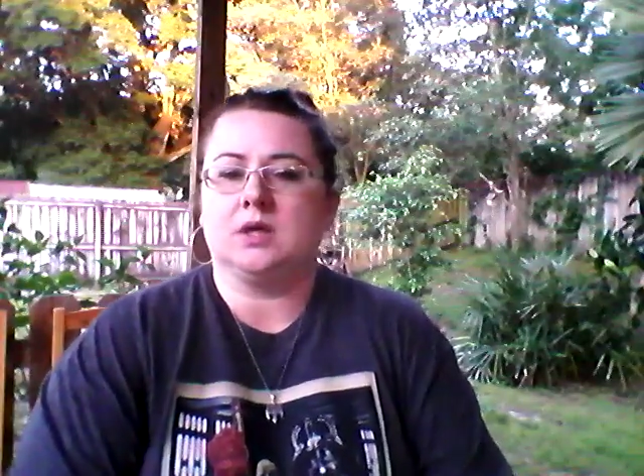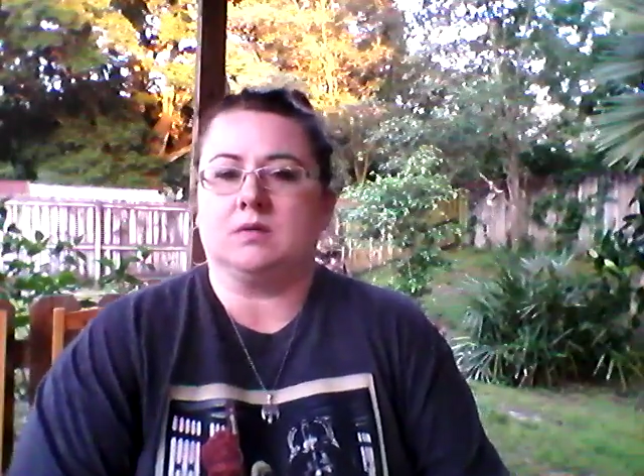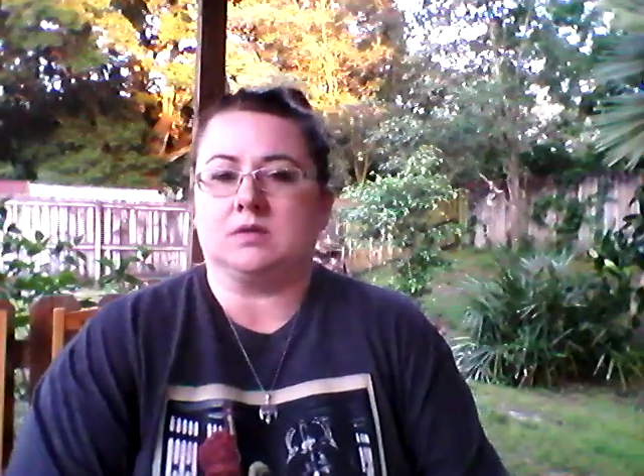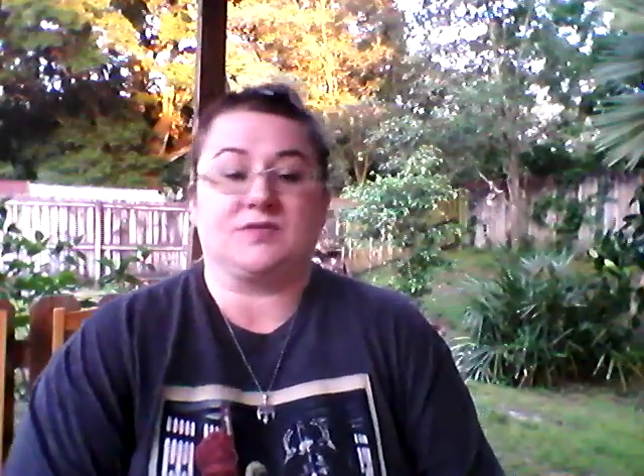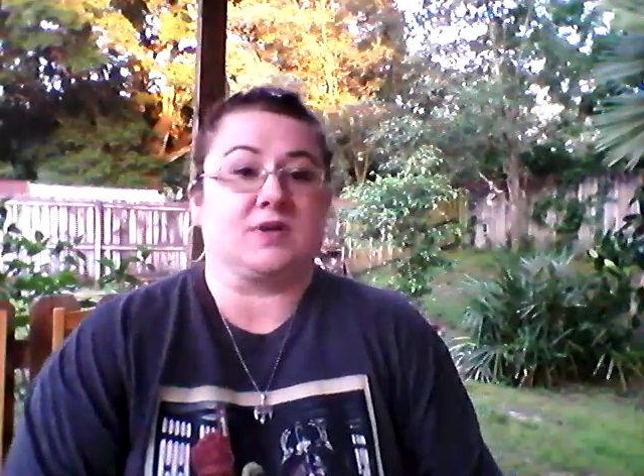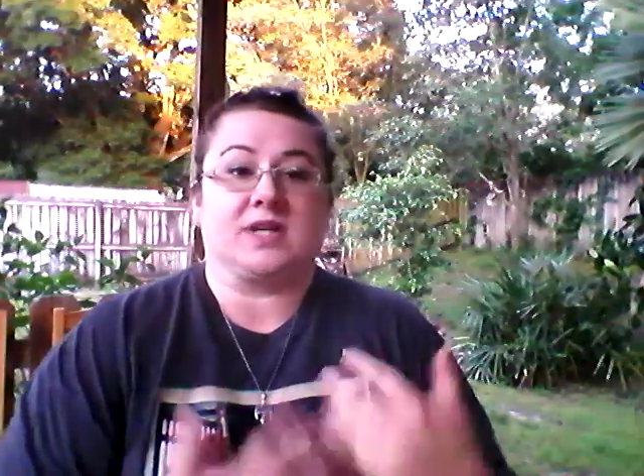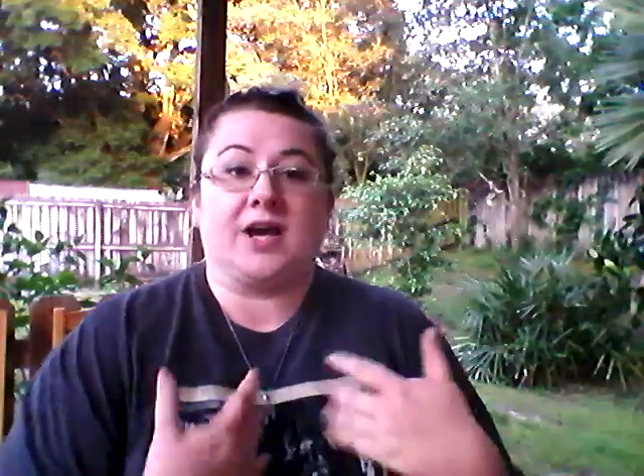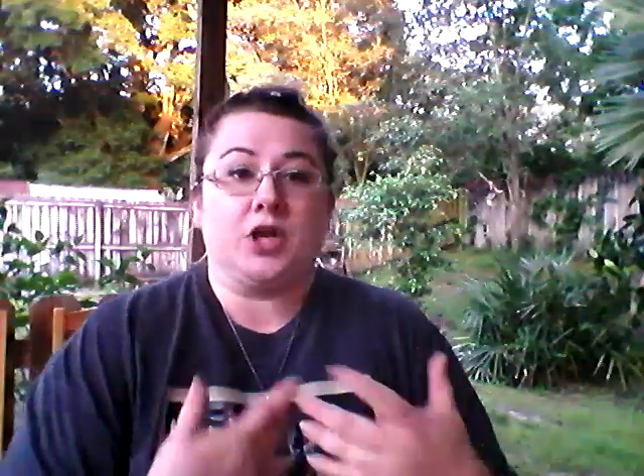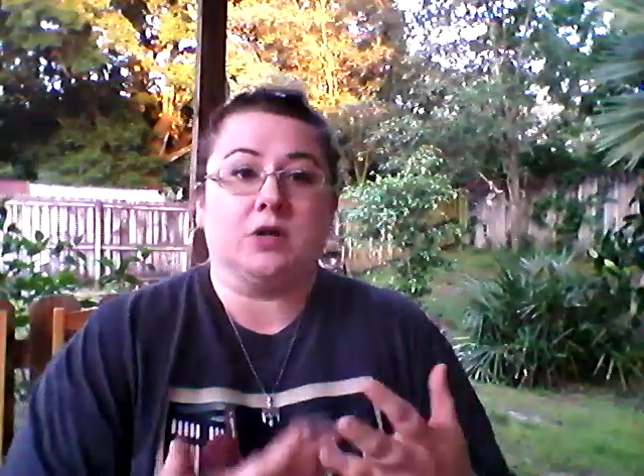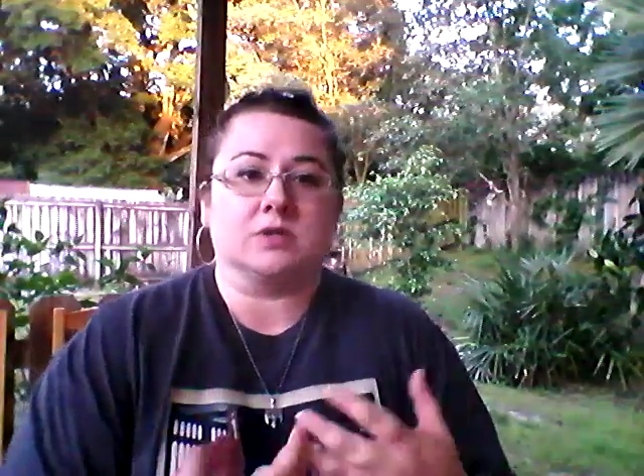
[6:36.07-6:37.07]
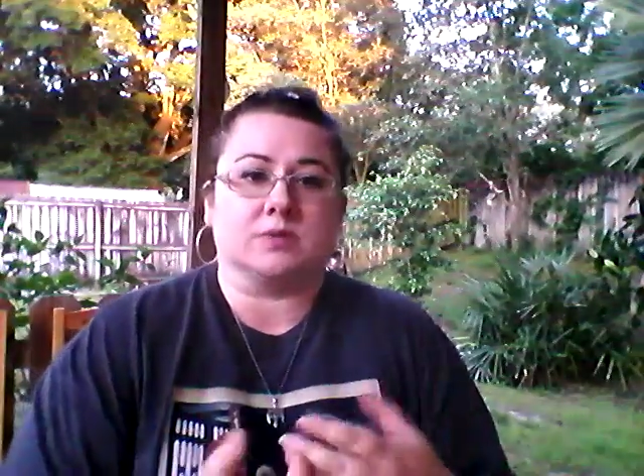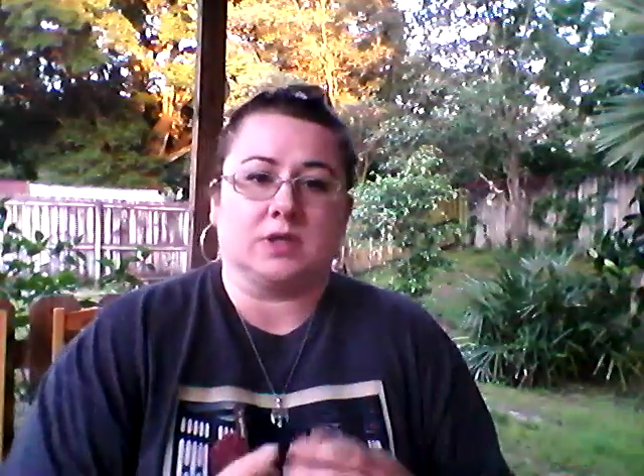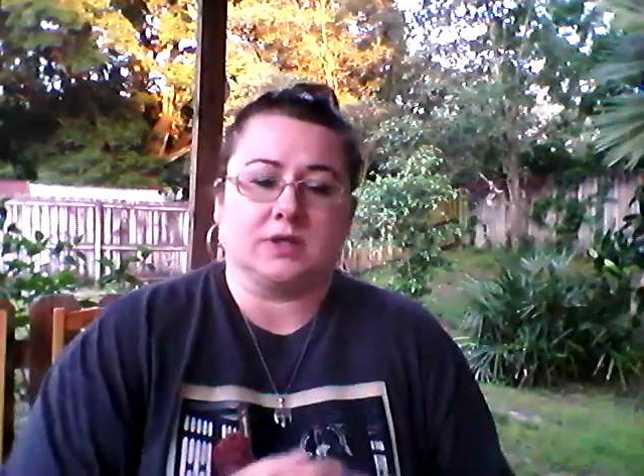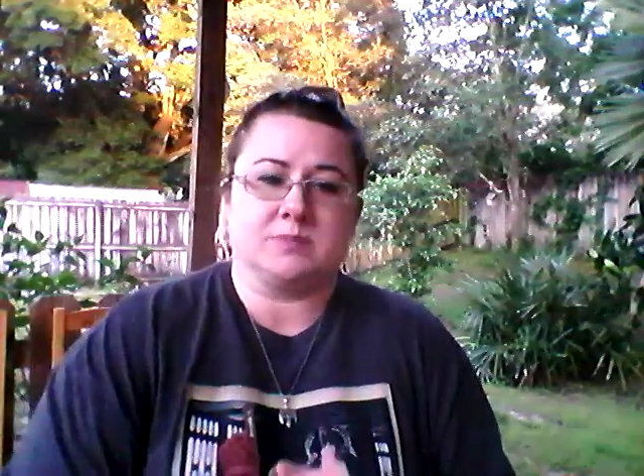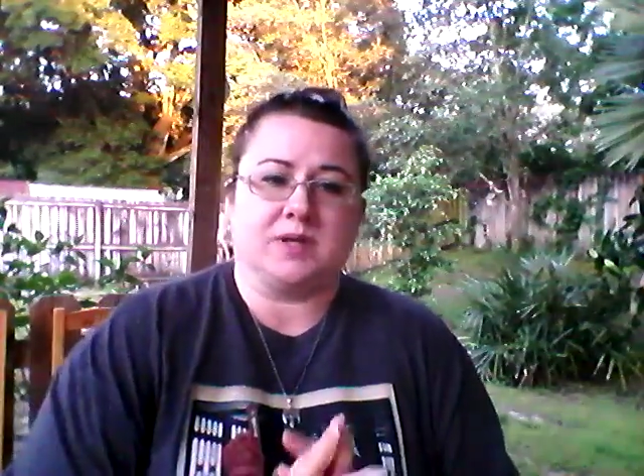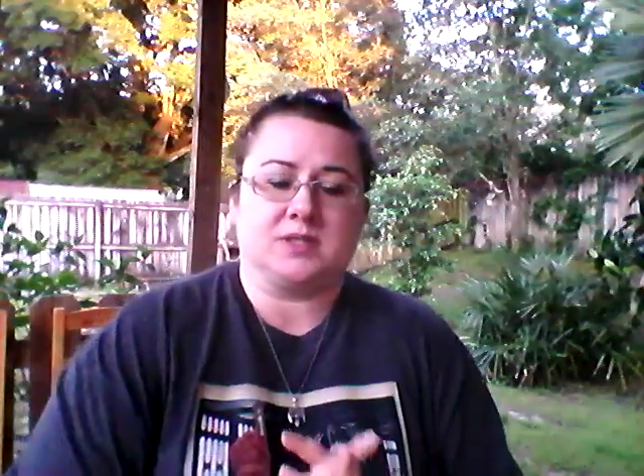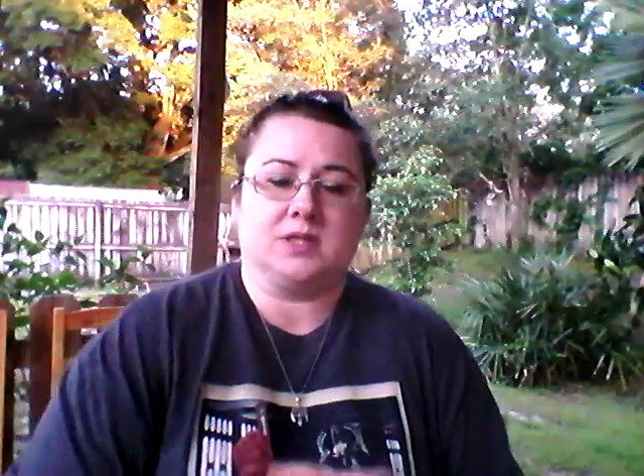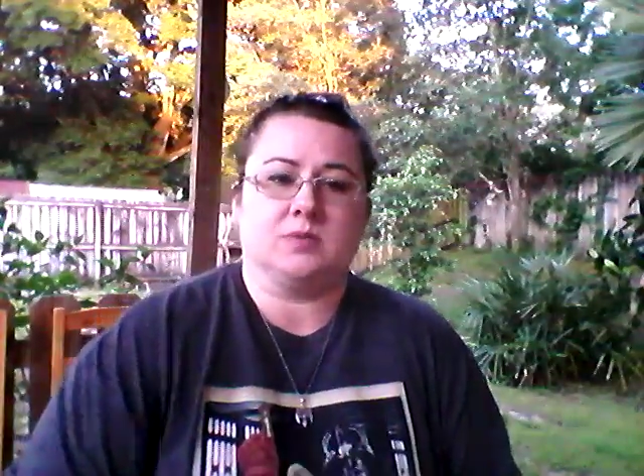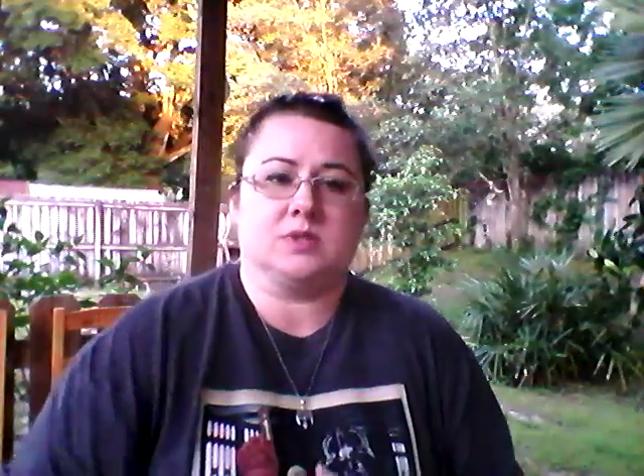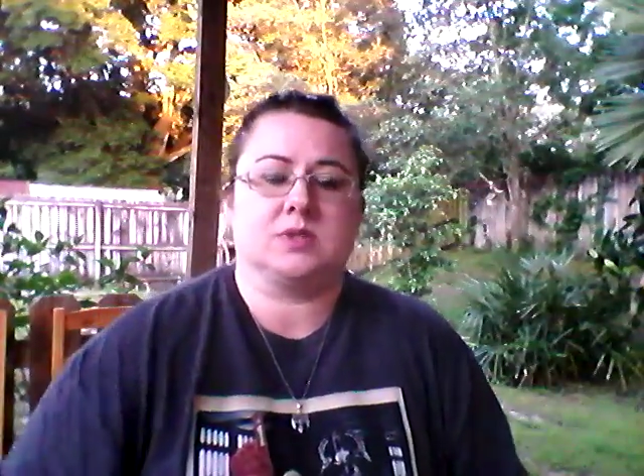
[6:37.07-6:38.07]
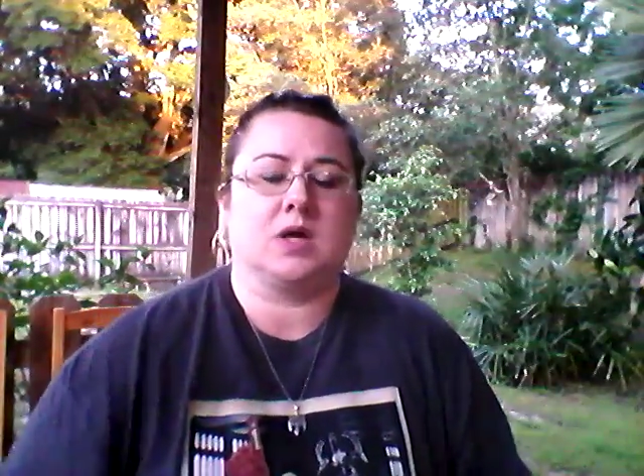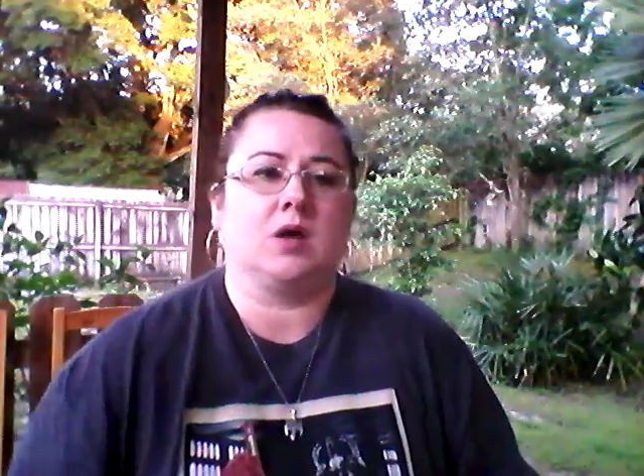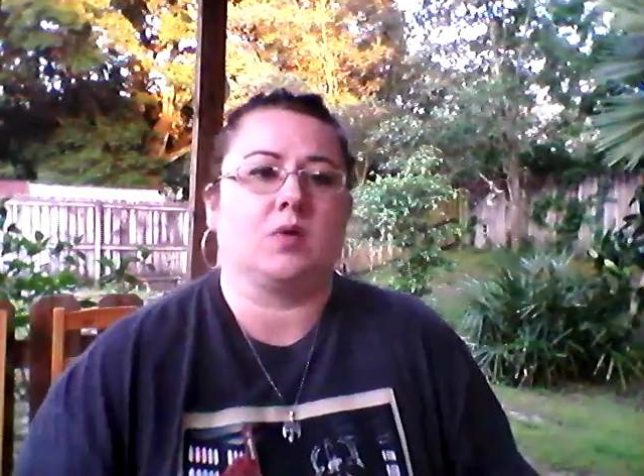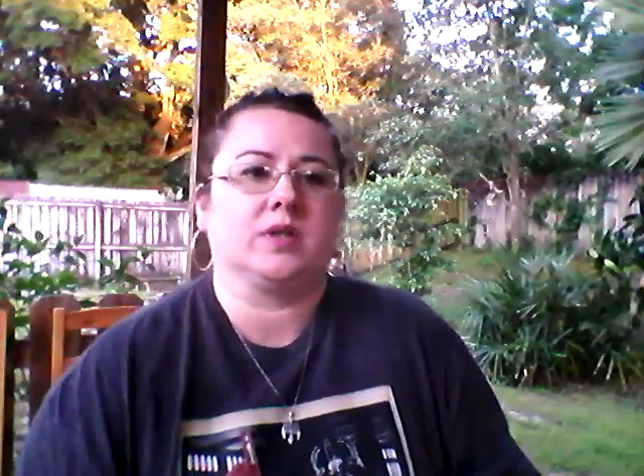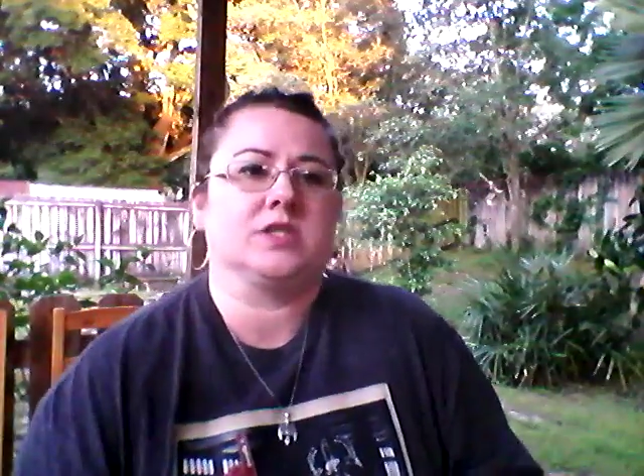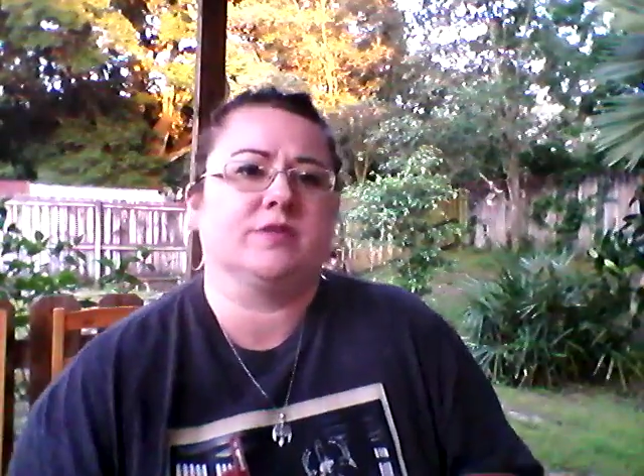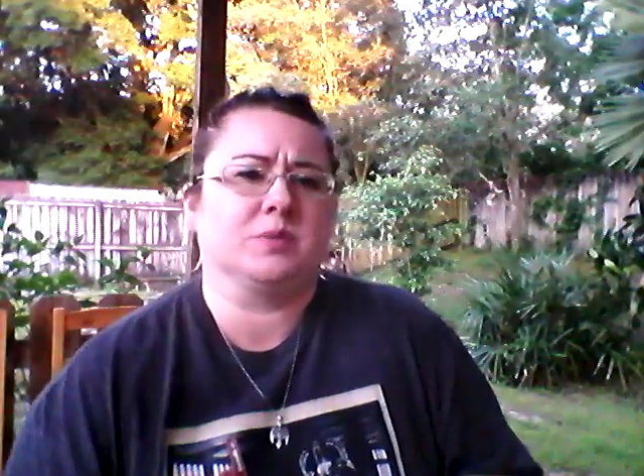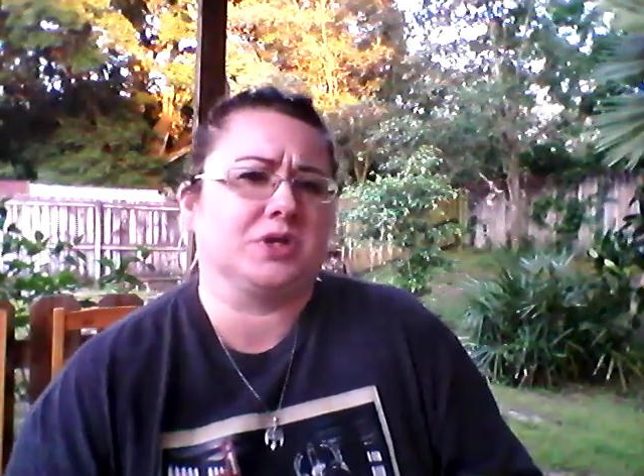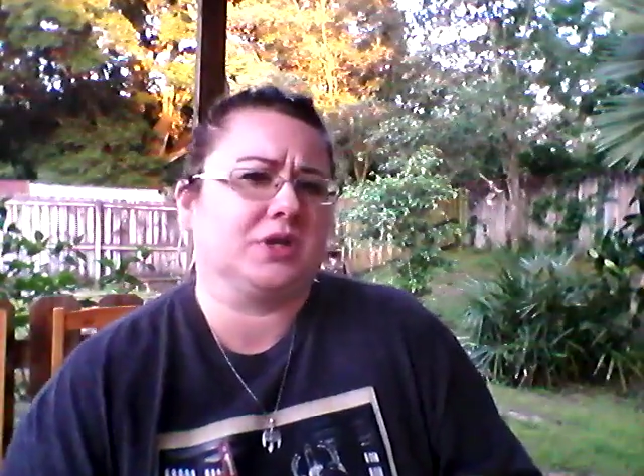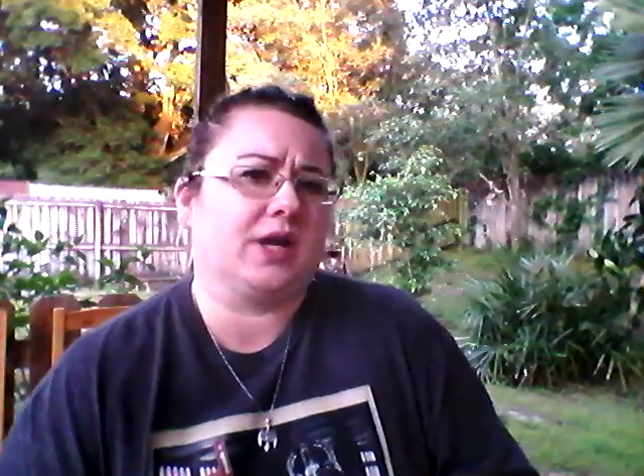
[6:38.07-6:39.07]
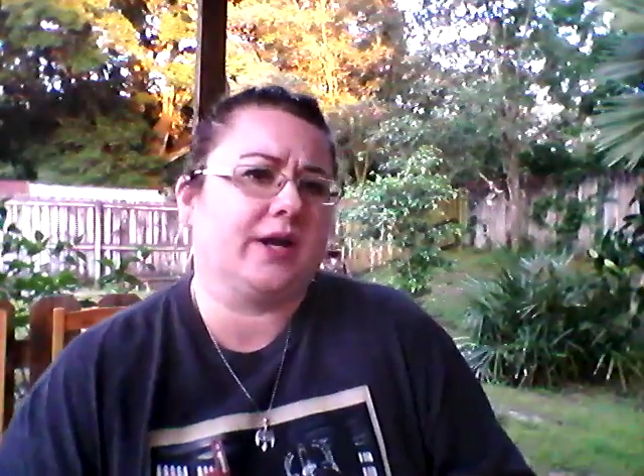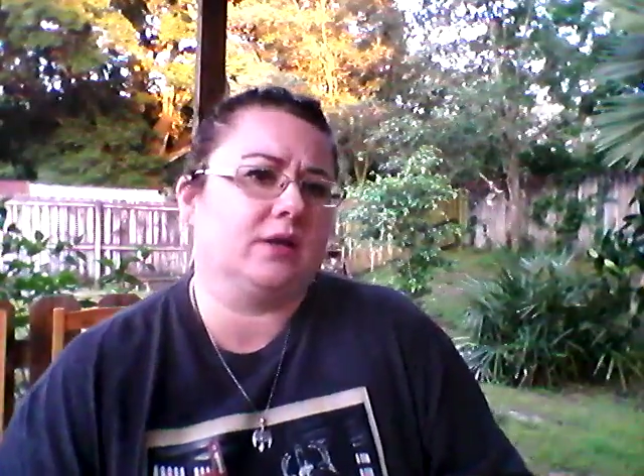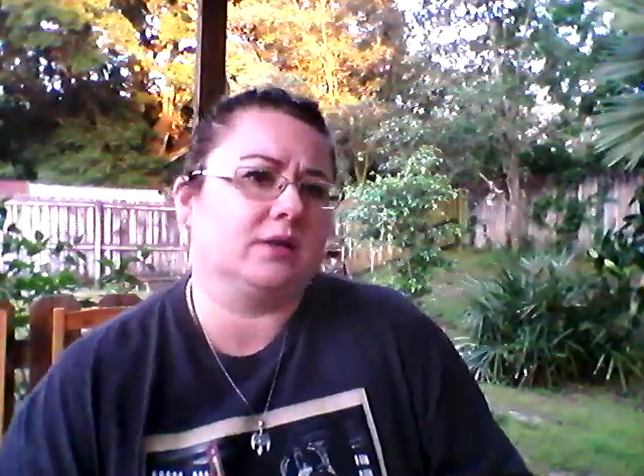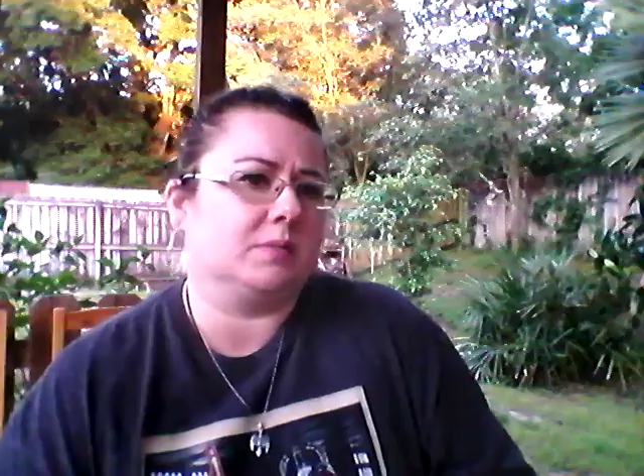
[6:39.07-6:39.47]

Well, as far as I knew, it was unexpected. It was uh, a relative in North Carolina.